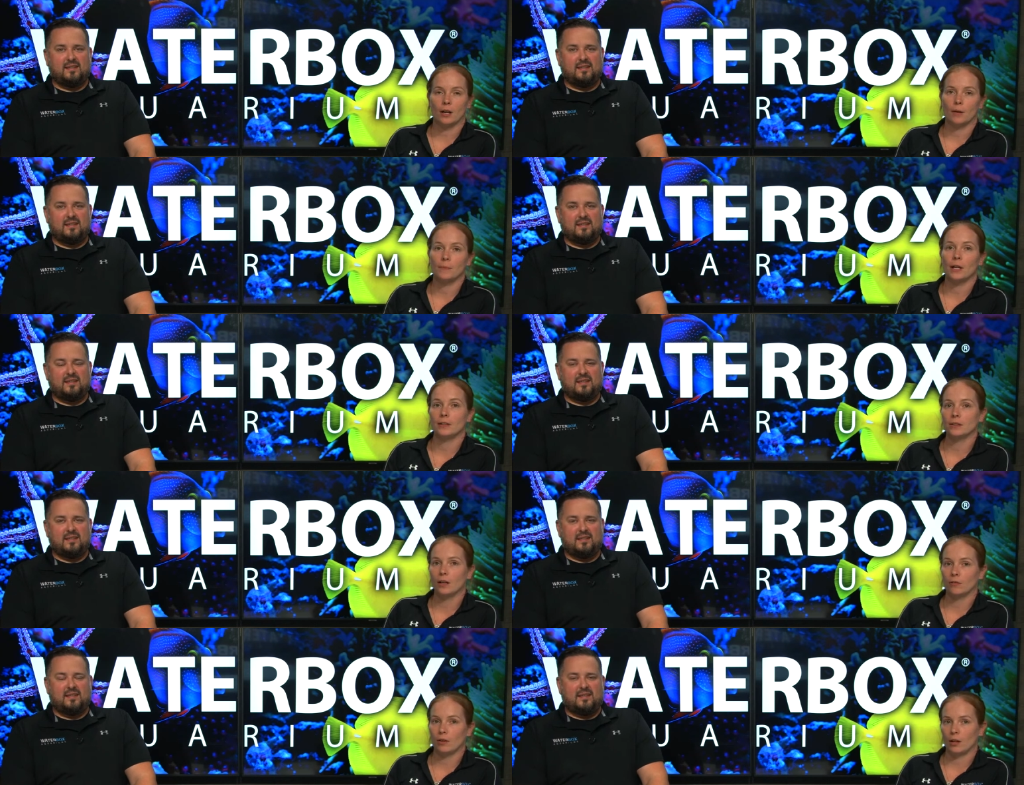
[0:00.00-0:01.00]
Speaker 1: Um, yeah, I did
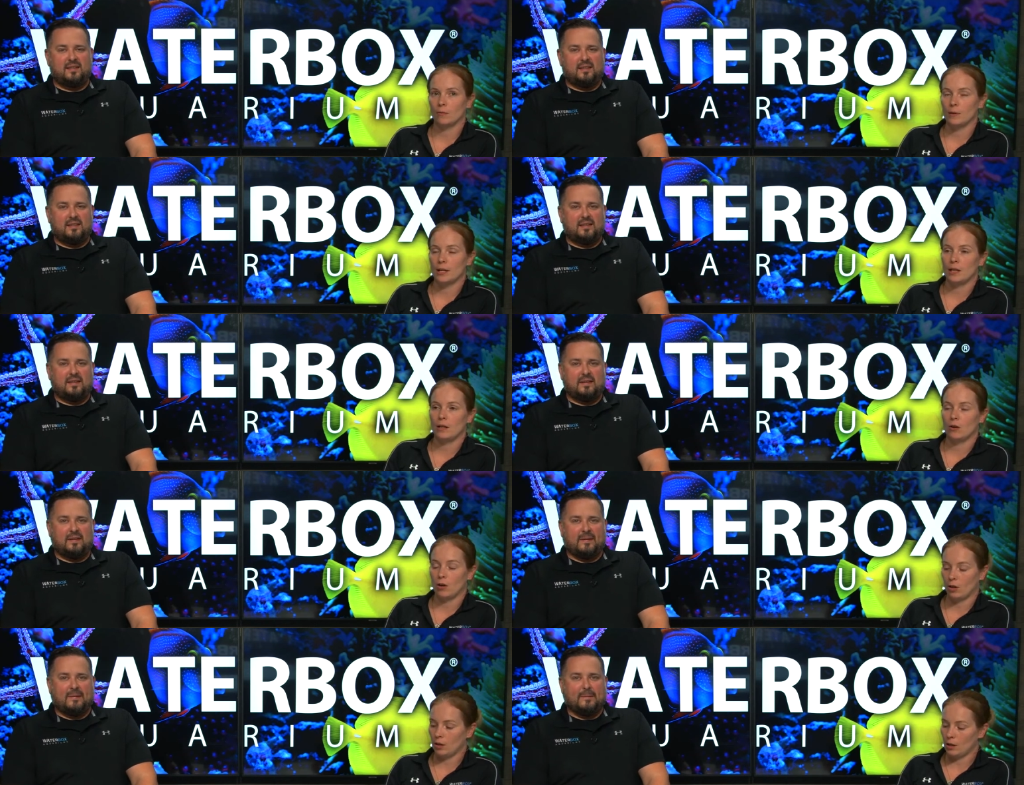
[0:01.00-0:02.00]
cover that in the beginning.
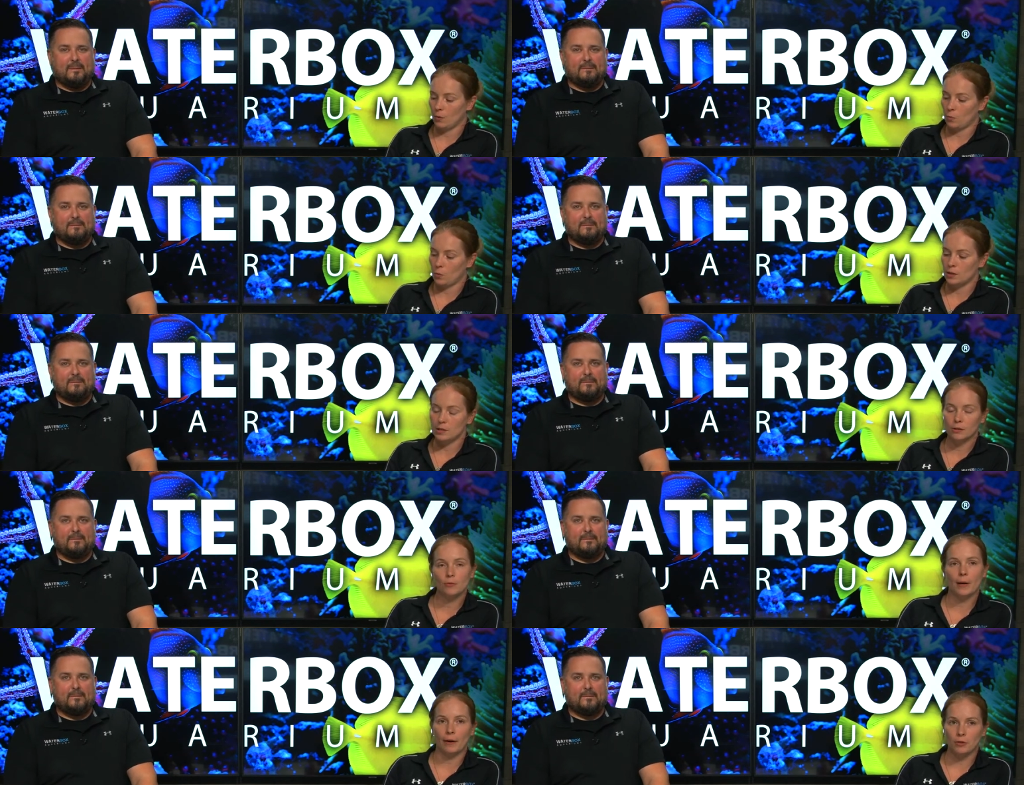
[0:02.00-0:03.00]
On one
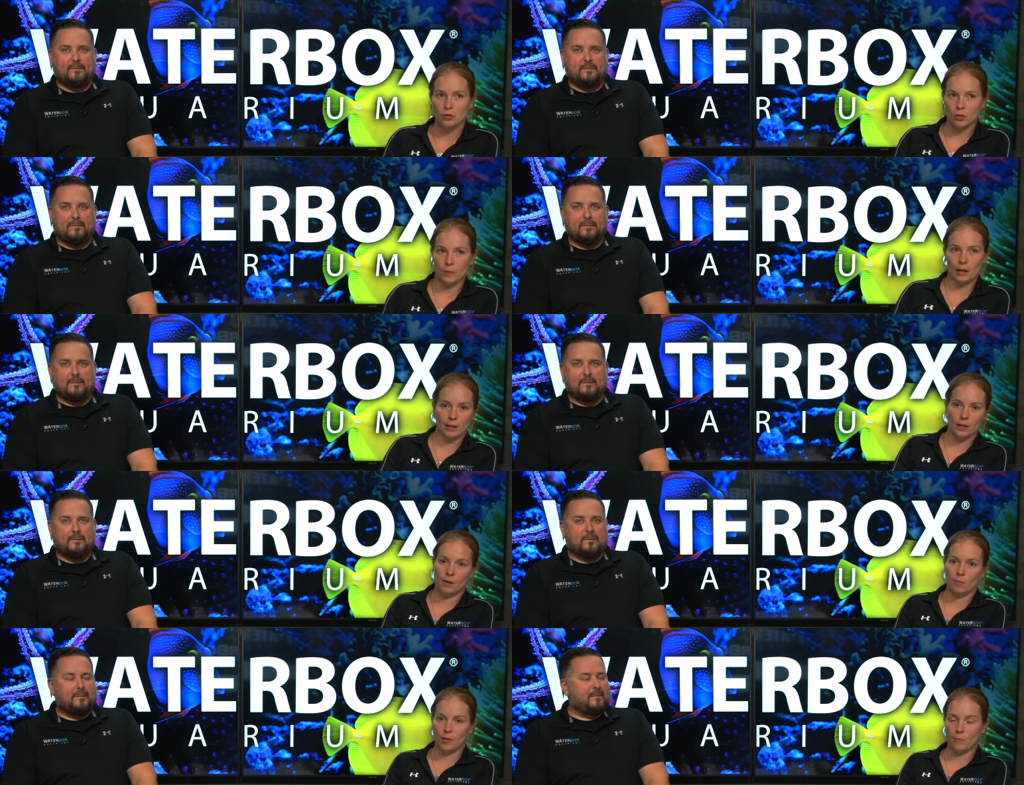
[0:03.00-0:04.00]
single power strip, I
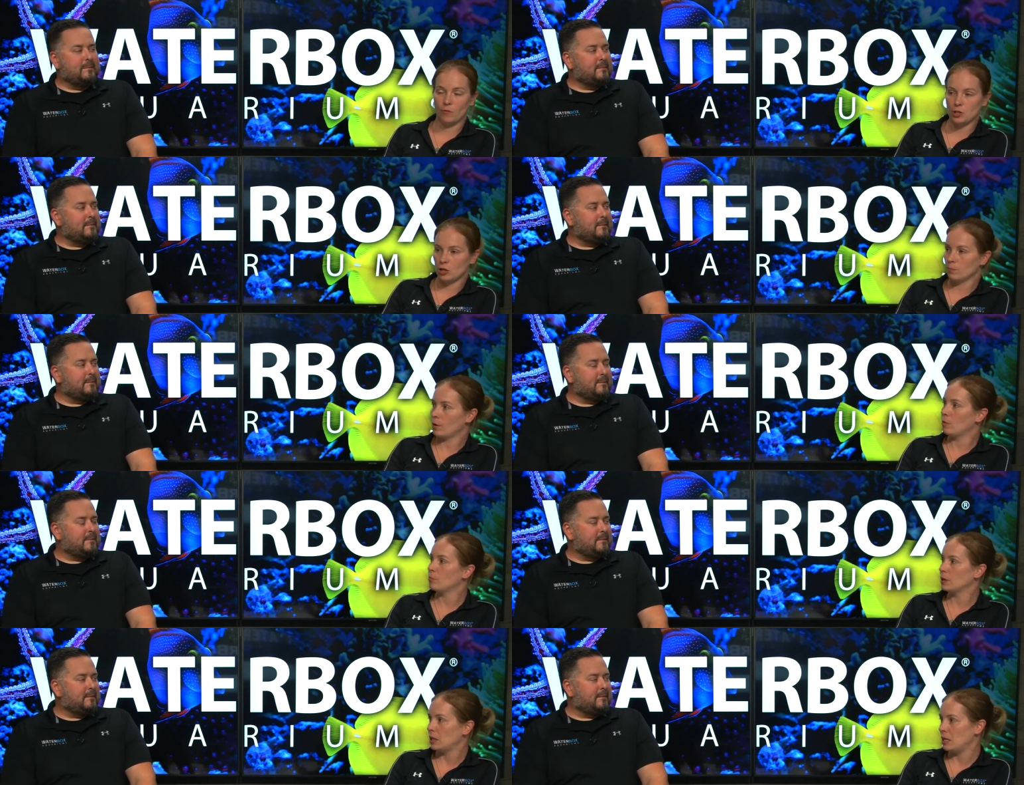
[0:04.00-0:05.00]
keep the return pump,
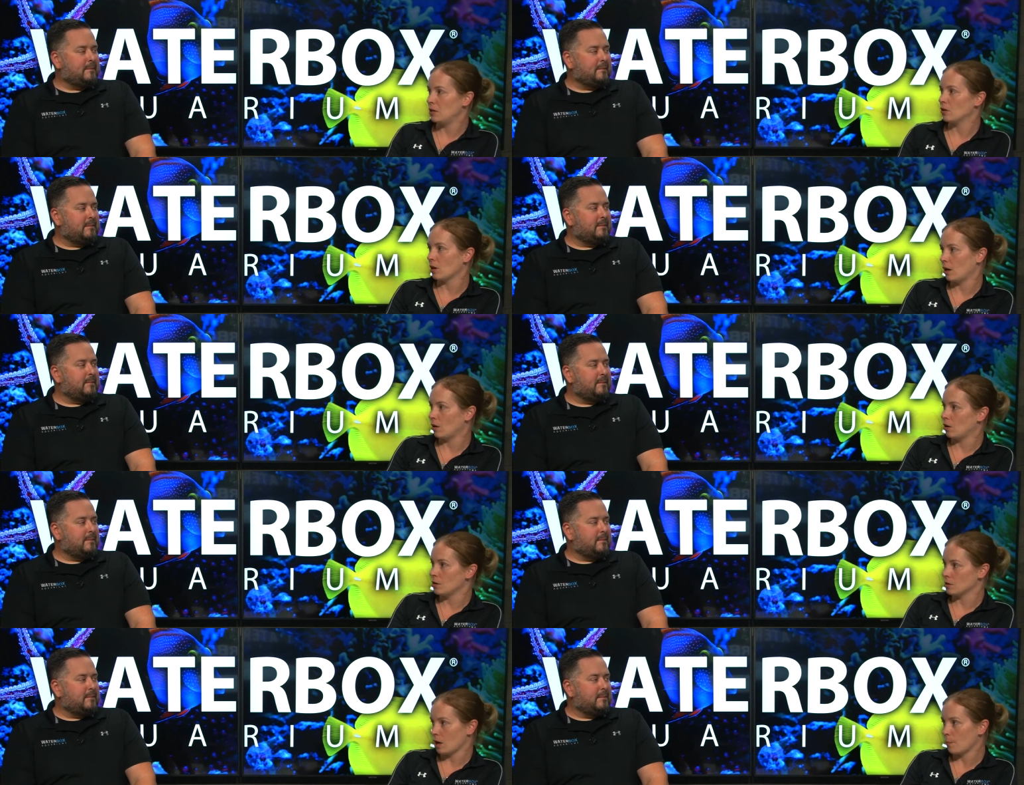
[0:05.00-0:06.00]
heater, and
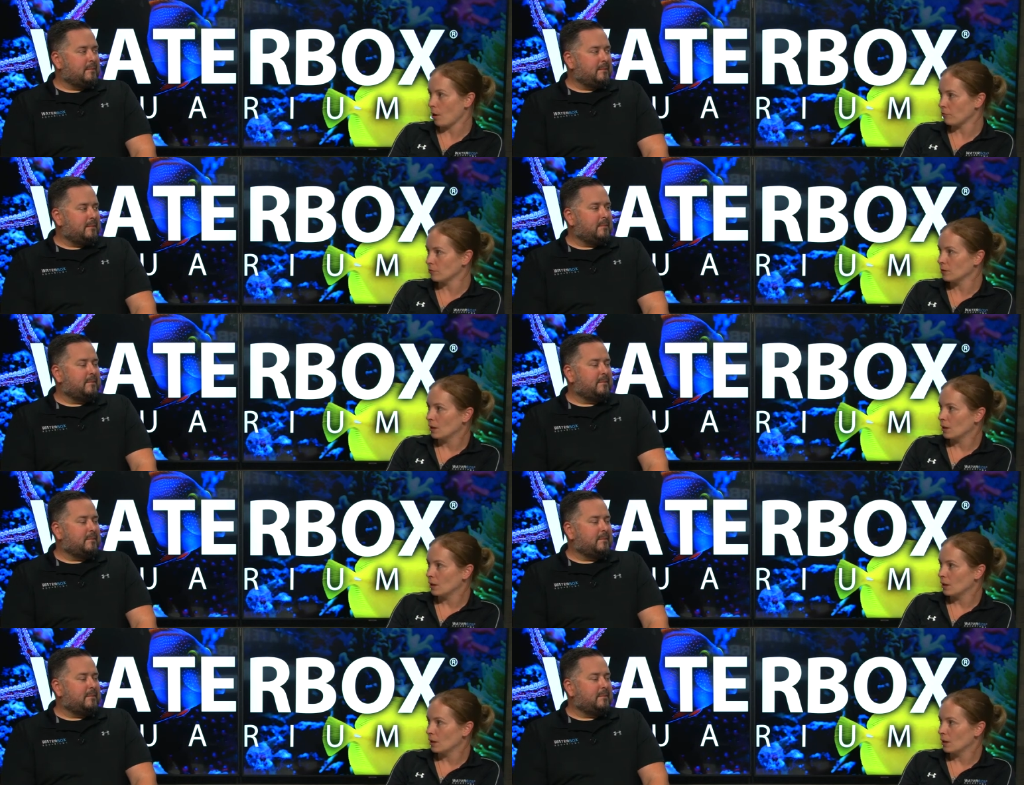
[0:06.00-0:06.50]
auto top off.